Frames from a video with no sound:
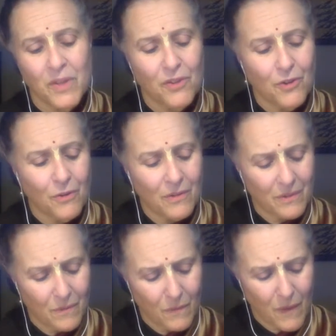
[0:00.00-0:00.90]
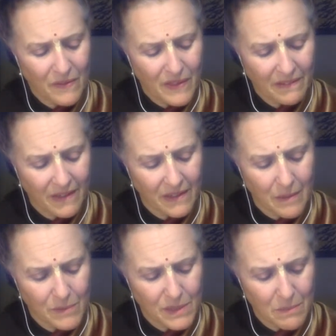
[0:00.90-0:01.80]
You know, one thing that
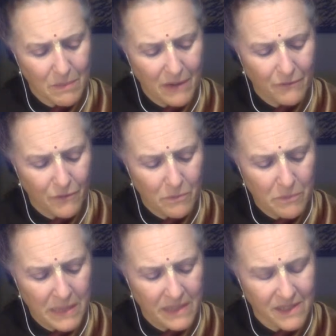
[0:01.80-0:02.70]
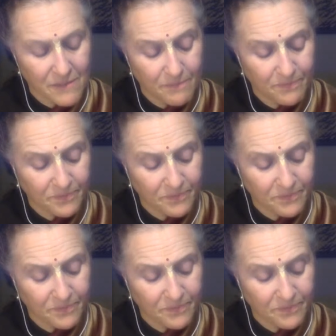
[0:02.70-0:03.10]
comes to mind for me is